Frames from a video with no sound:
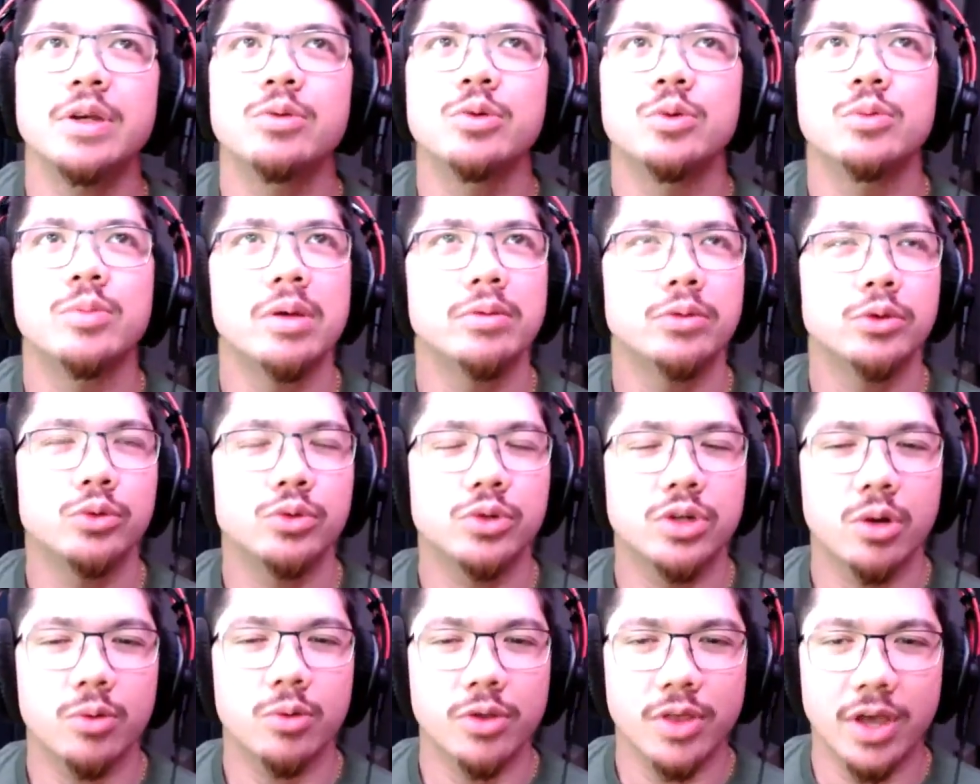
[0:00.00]
just
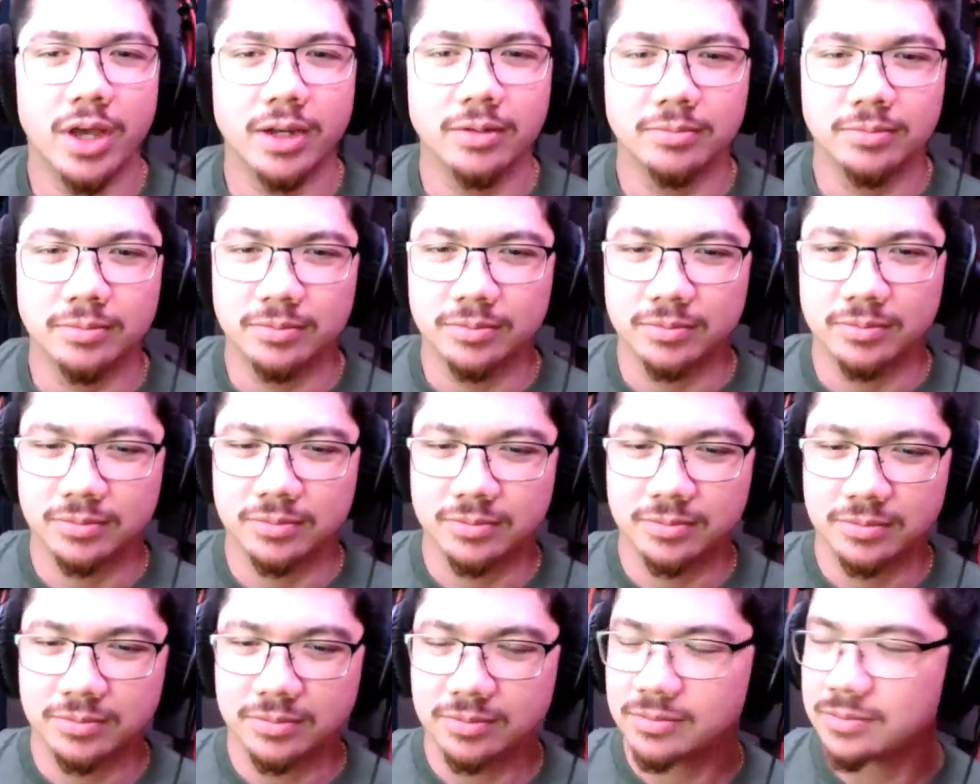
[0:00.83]
want to know if you can
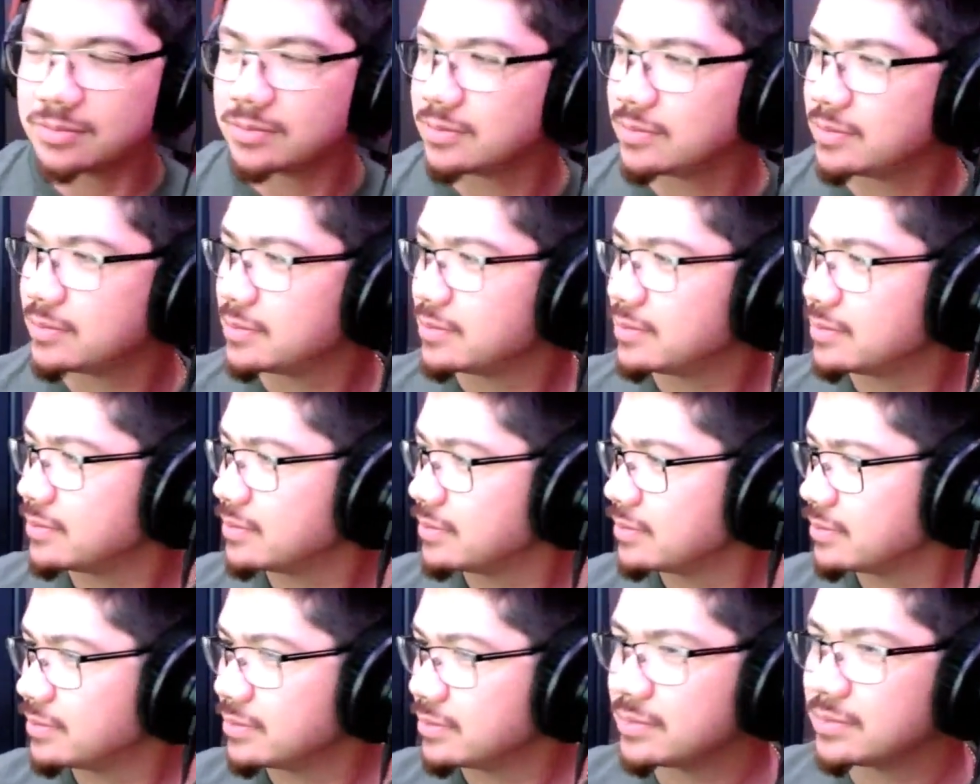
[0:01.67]
keep
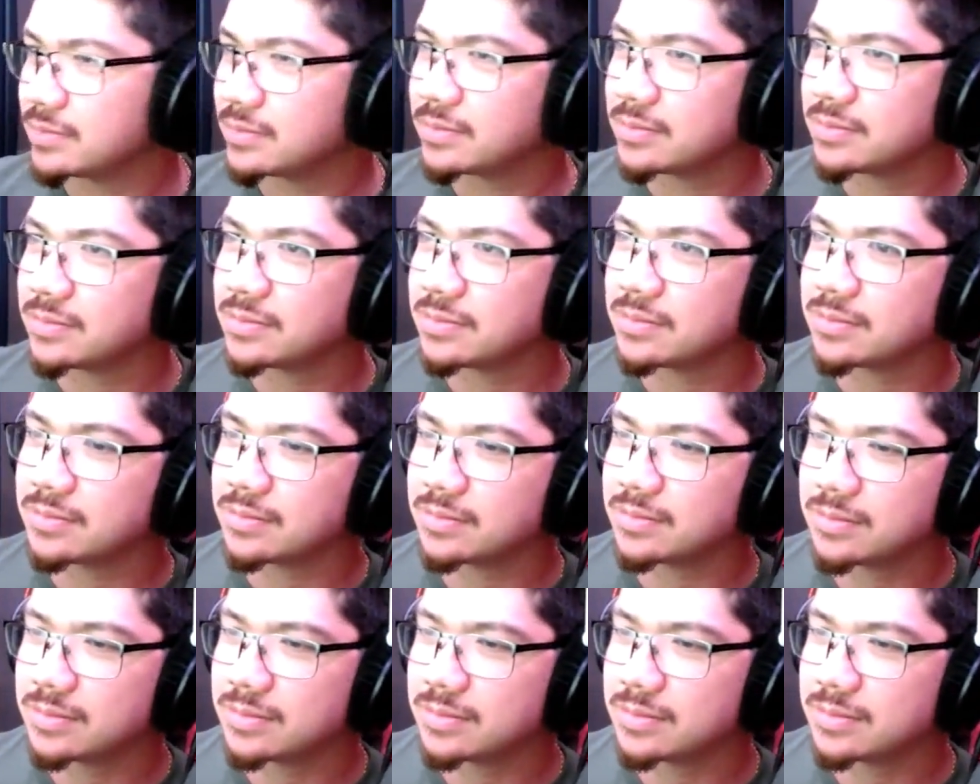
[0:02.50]
saying that after you had a couple